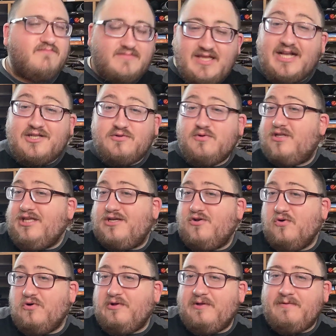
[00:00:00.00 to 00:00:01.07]
That's really
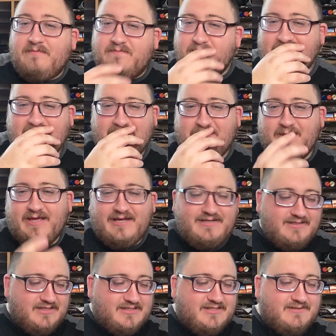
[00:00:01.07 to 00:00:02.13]
cool, but I
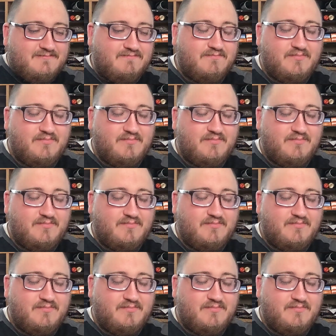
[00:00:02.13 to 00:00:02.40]
think just